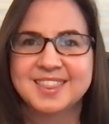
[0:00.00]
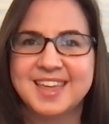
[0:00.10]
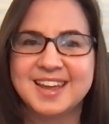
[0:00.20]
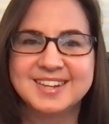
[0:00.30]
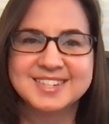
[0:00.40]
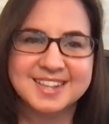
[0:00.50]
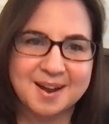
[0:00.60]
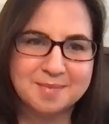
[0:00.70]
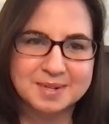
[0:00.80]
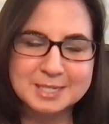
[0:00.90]
things that
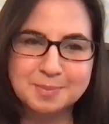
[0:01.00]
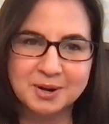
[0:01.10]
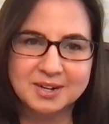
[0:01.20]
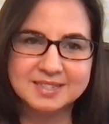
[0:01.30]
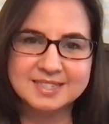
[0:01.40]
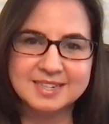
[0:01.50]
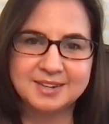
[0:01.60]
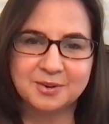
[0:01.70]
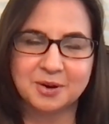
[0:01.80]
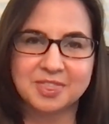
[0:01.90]
I'm
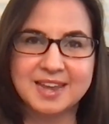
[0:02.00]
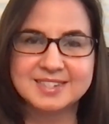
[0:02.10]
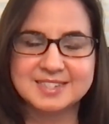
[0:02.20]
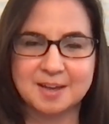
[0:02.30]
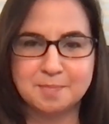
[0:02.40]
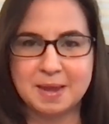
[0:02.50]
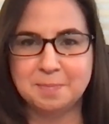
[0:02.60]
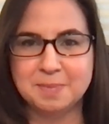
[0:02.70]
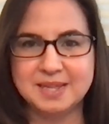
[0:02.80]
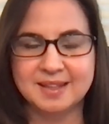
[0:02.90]
experiencing or things that made
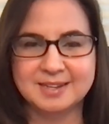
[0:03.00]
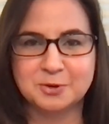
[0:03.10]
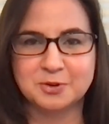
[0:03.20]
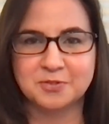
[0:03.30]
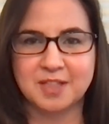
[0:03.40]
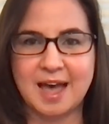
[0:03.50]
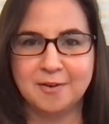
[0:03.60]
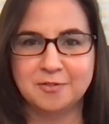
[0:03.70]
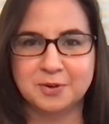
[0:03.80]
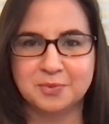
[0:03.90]
me like sort of
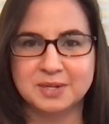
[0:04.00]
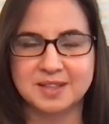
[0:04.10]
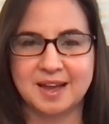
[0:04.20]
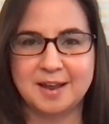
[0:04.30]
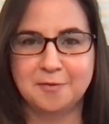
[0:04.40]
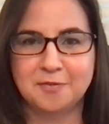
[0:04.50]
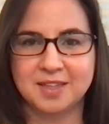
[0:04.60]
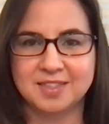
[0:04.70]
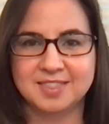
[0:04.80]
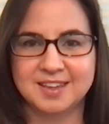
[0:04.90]
laugh in real life.
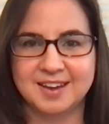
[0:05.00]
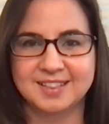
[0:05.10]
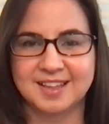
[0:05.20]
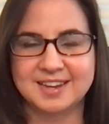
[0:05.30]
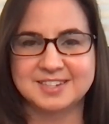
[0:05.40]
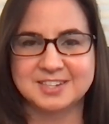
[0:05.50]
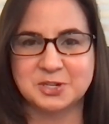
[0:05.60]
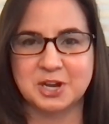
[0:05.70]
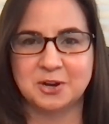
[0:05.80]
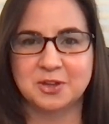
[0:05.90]
I like to
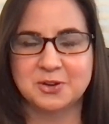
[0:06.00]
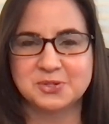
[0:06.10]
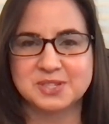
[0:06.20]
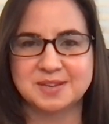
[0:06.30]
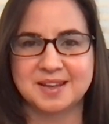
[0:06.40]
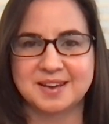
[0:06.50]
share those, and